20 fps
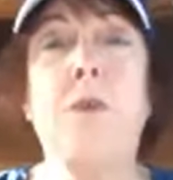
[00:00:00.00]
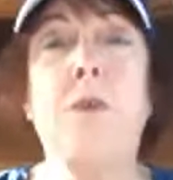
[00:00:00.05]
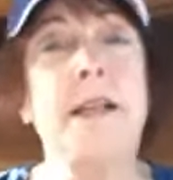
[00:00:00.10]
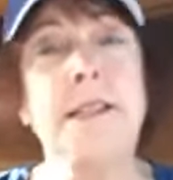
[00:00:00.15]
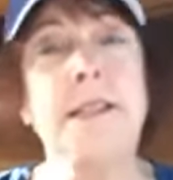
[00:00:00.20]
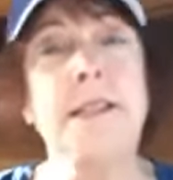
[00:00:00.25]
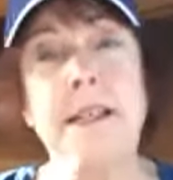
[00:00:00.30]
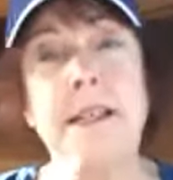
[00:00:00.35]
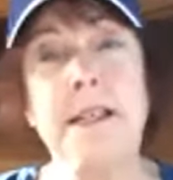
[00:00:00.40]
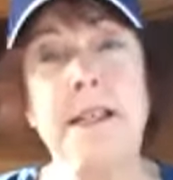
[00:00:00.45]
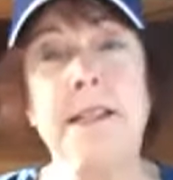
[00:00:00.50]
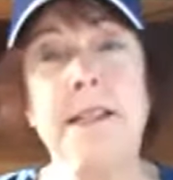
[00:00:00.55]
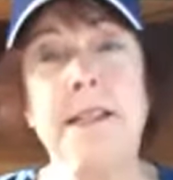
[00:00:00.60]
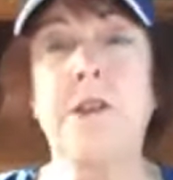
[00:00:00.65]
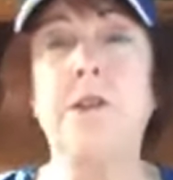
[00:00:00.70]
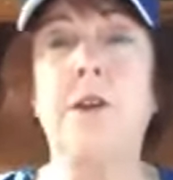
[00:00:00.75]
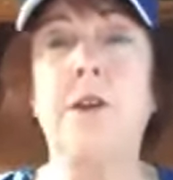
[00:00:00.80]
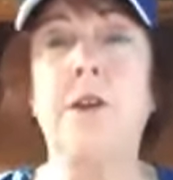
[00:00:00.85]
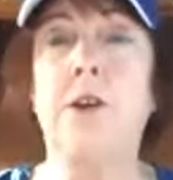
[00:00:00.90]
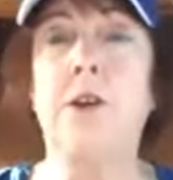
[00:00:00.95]
and
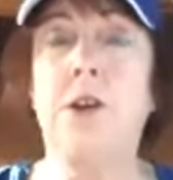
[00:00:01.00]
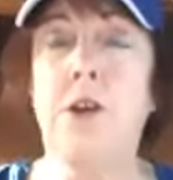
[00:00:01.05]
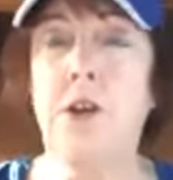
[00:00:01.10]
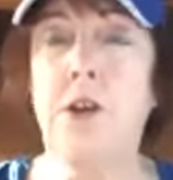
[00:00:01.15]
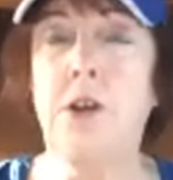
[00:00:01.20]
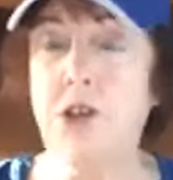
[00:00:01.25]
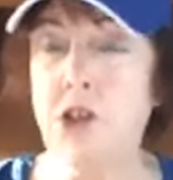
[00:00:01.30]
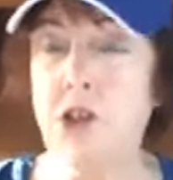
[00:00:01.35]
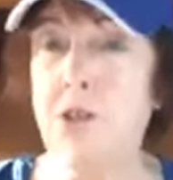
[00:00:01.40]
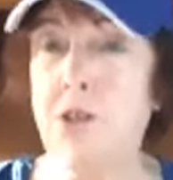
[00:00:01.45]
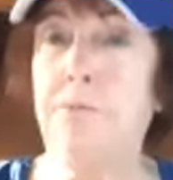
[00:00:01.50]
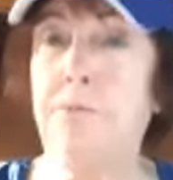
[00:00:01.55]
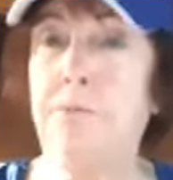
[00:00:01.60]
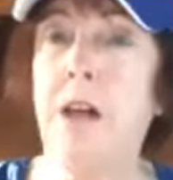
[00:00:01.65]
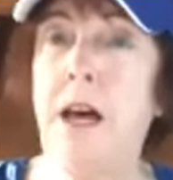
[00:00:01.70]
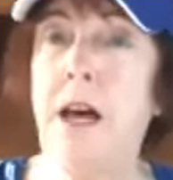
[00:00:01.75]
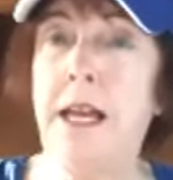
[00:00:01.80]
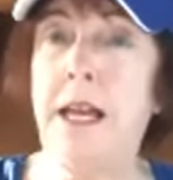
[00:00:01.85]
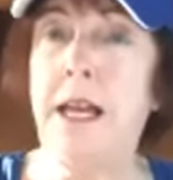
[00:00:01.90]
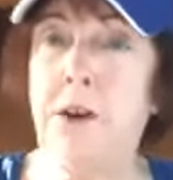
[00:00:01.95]
residents are
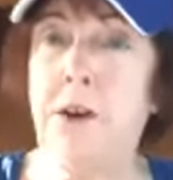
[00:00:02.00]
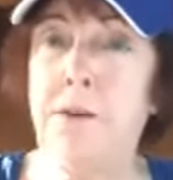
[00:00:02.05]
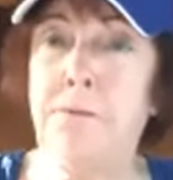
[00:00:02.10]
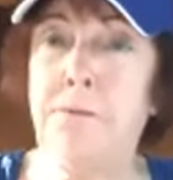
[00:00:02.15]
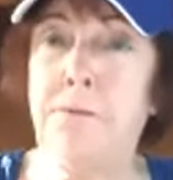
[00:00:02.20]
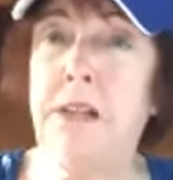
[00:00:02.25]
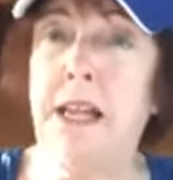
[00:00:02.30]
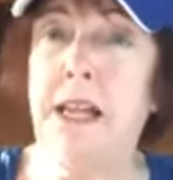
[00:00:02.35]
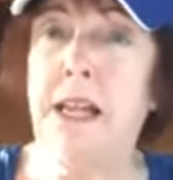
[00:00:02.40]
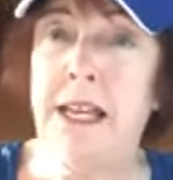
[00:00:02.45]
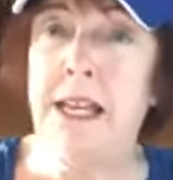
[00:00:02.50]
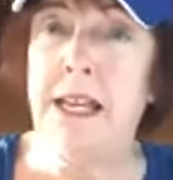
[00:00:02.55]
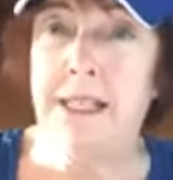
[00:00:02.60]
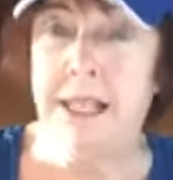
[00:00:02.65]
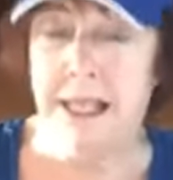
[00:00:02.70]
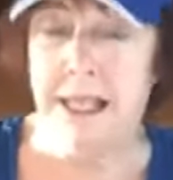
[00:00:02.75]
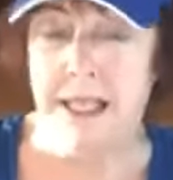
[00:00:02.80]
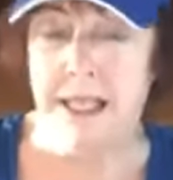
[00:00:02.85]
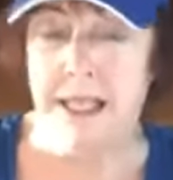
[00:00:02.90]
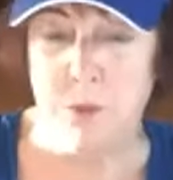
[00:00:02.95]
urged to fly their
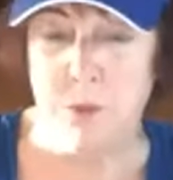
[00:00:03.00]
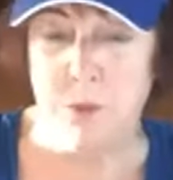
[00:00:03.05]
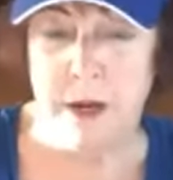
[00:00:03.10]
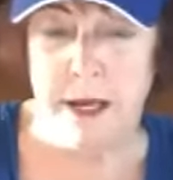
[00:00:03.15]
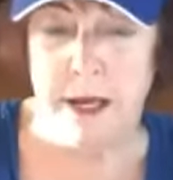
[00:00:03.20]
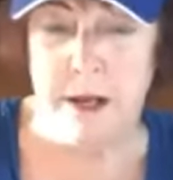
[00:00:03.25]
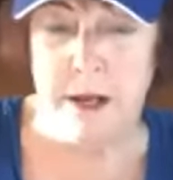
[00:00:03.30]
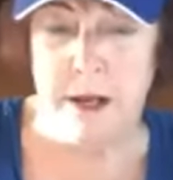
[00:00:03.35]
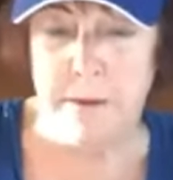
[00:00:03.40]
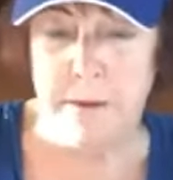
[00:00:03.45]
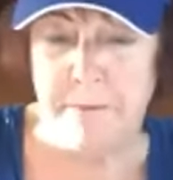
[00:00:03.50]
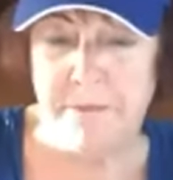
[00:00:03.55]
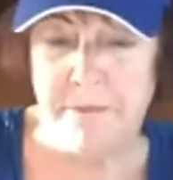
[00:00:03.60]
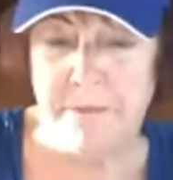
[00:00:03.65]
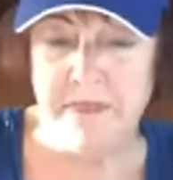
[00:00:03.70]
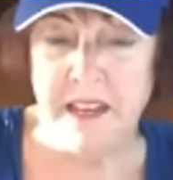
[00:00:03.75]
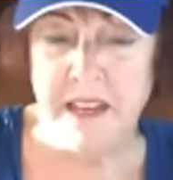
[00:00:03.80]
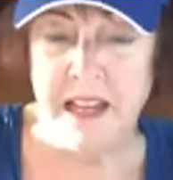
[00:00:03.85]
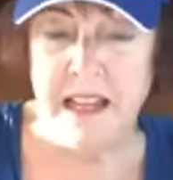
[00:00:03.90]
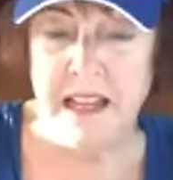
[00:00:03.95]
flag as
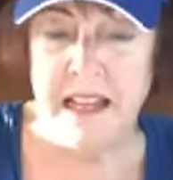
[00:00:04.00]
well.